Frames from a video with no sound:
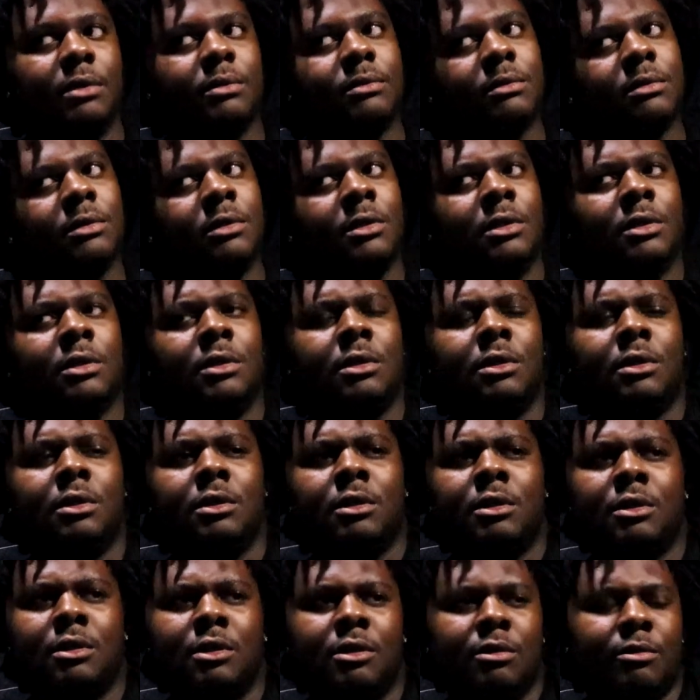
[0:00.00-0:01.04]
They had plastic
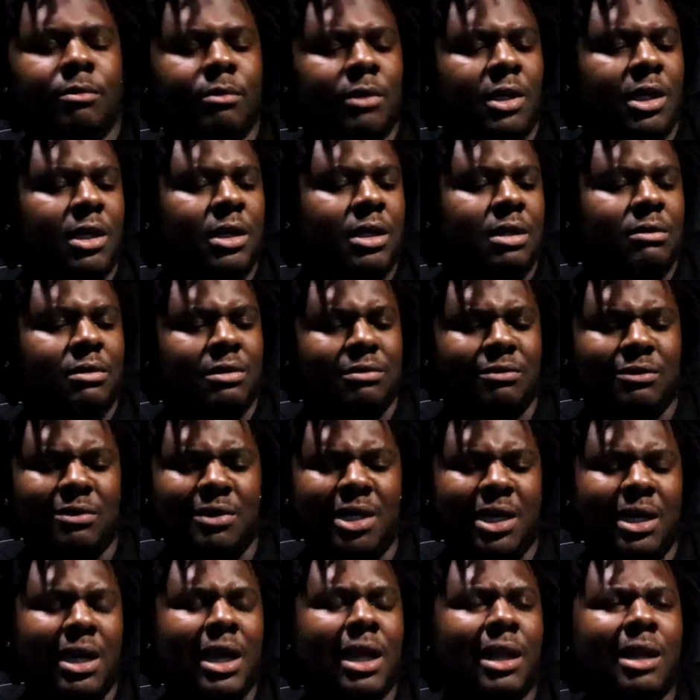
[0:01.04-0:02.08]
surgery and stuff man, out there, but
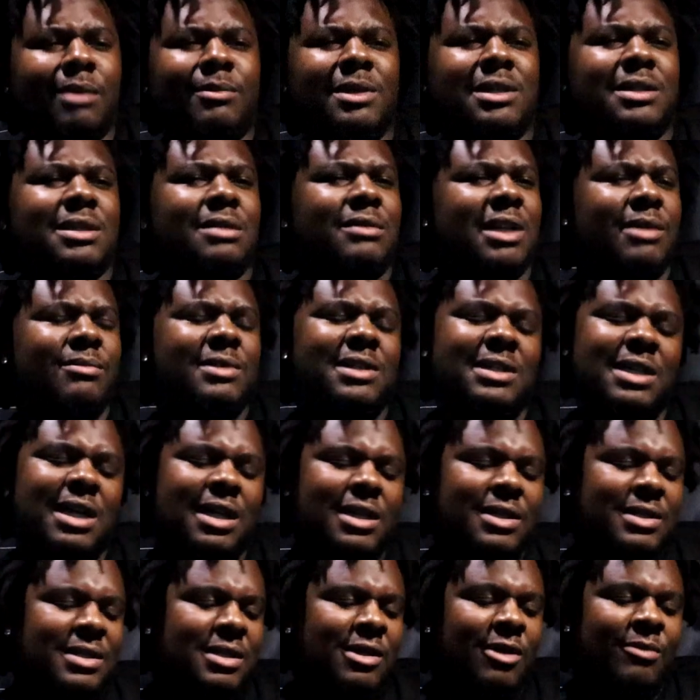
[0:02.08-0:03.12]
man. and let me let me
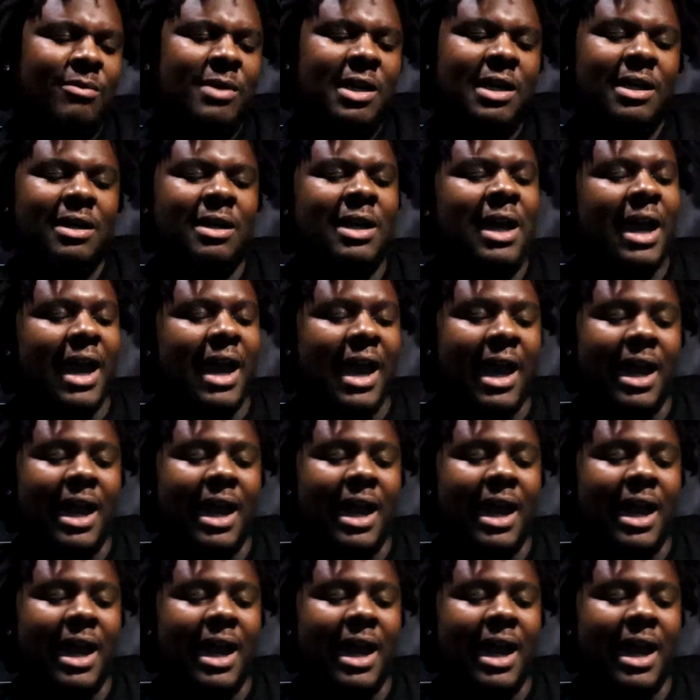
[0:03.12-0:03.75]
tell you something, man.